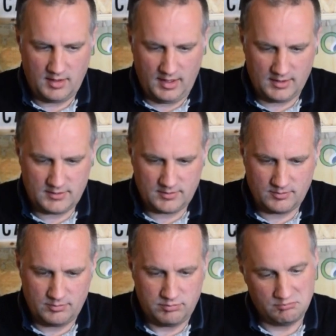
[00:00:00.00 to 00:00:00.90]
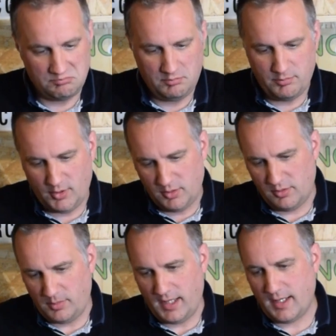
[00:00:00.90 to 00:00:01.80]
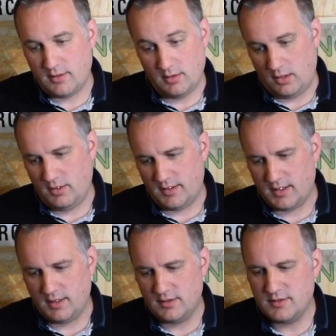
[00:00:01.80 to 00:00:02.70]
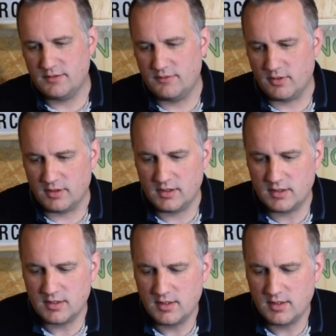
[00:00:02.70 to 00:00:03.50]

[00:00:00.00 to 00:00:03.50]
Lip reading: It's blue and black. I like the colours, very good.